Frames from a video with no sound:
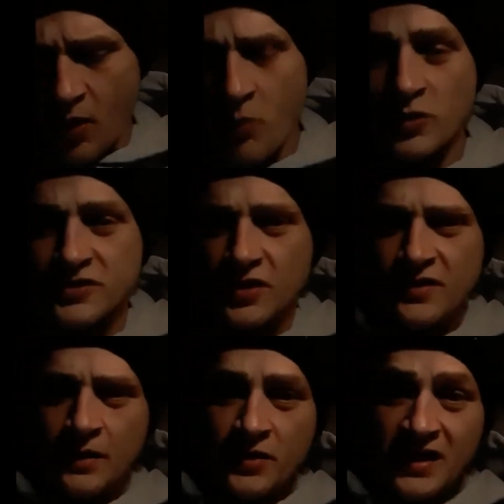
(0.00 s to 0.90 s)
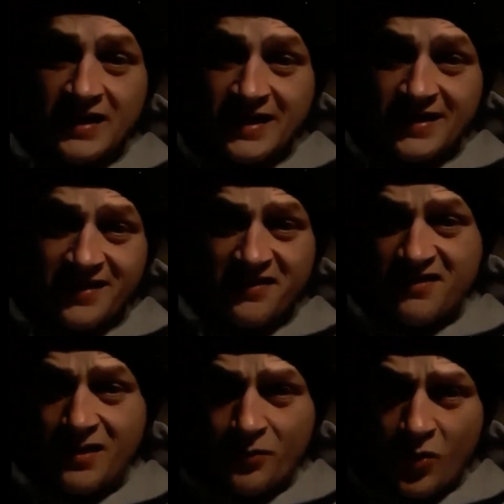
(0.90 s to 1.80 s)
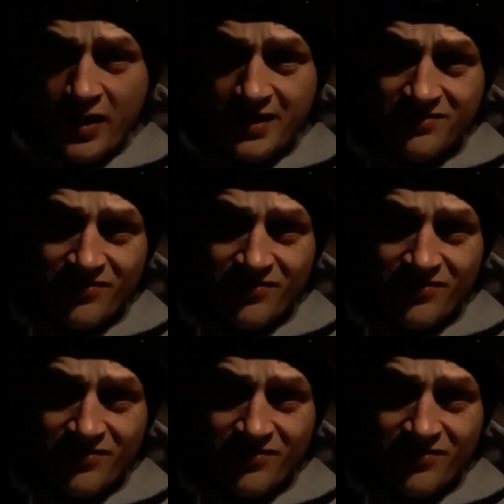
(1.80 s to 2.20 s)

almost certain that I'm going to need this at some point.